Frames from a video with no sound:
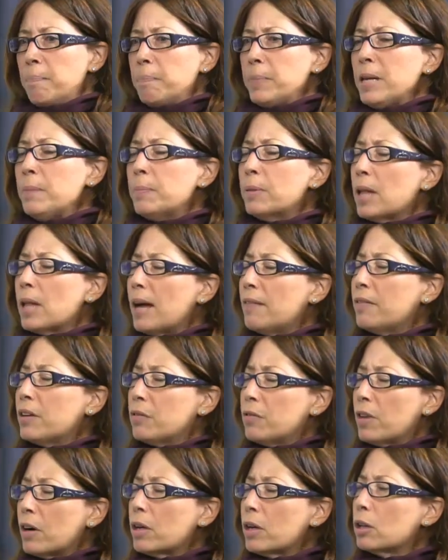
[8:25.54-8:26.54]
people having
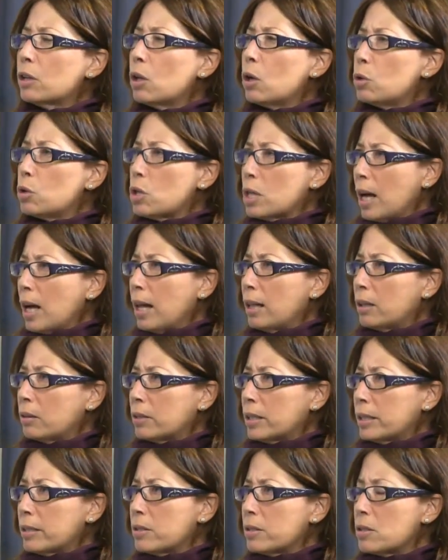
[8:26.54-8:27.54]
very low
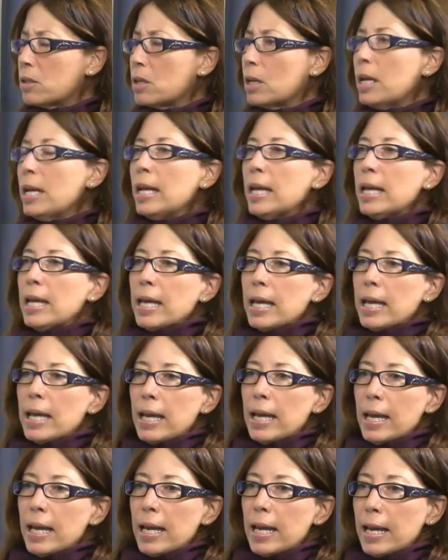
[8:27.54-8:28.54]
tolerance,
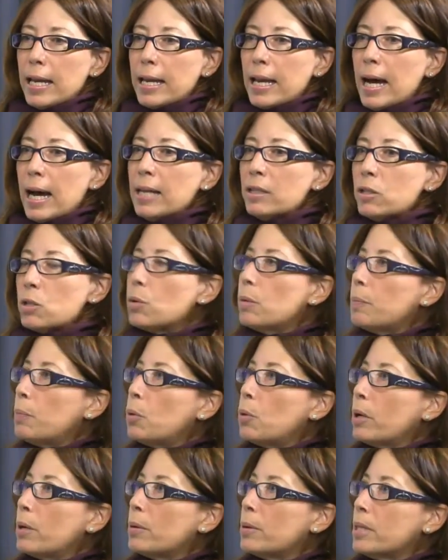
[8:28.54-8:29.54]
it, it got to a
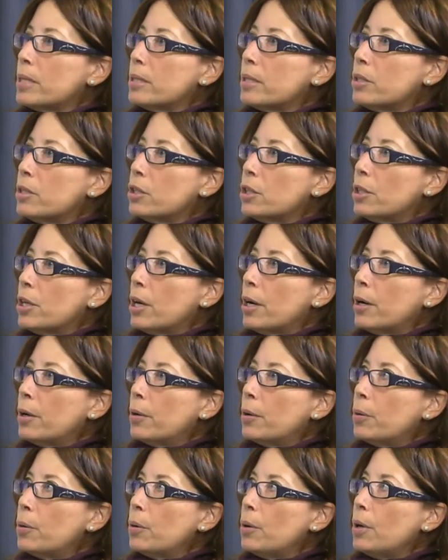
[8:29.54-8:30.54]
point where I said, you
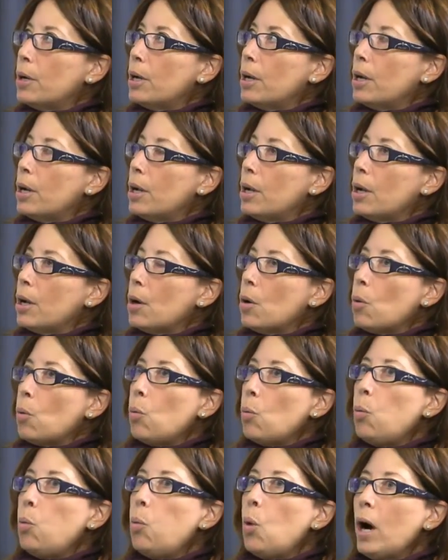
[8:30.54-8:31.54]
know,
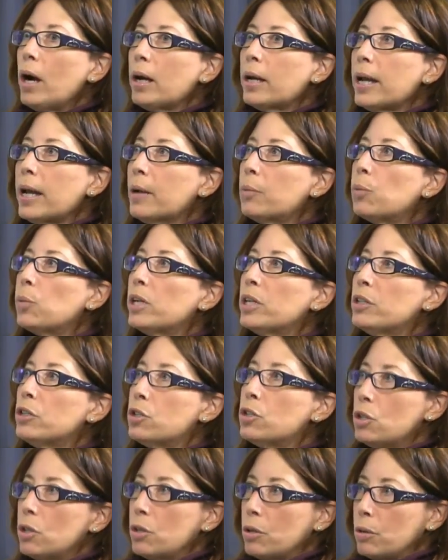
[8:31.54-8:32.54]
what can we
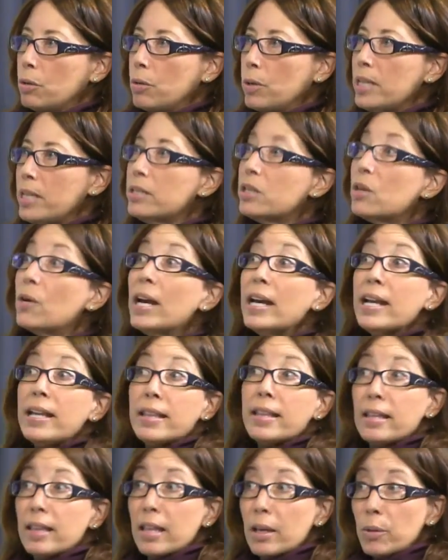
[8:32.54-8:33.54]
do? Is there
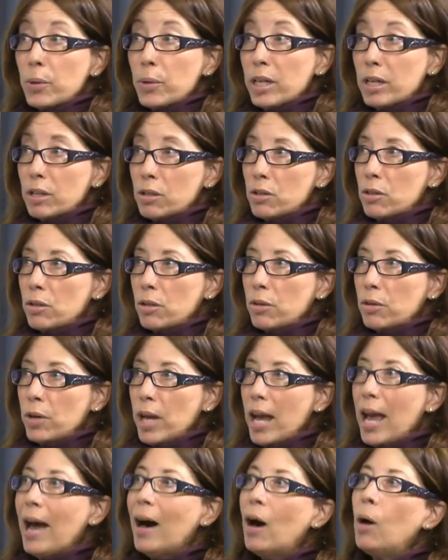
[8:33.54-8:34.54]
anything that we can do
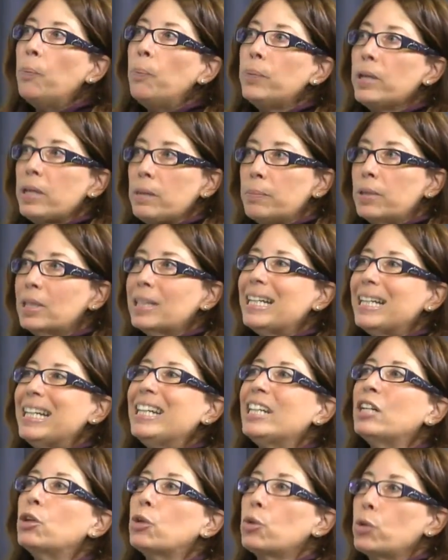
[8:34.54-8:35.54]
to help people
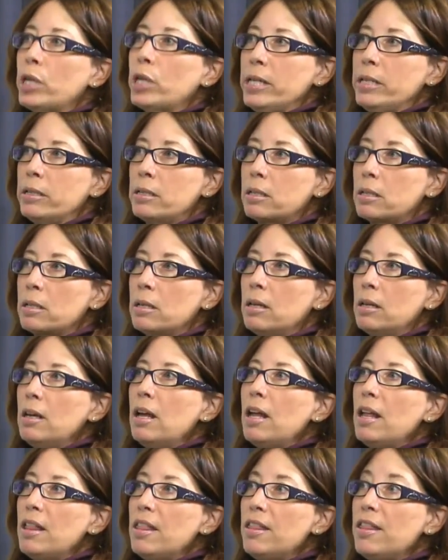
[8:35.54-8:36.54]
increase
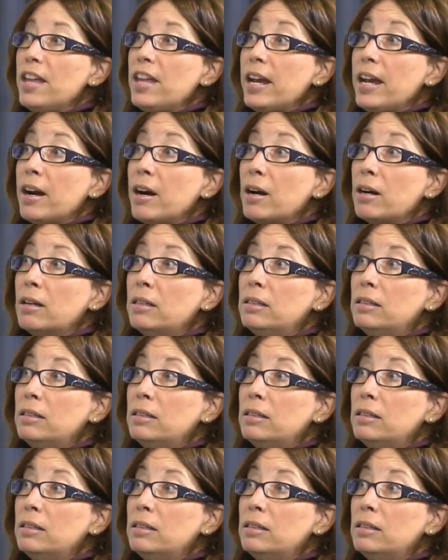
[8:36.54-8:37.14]
their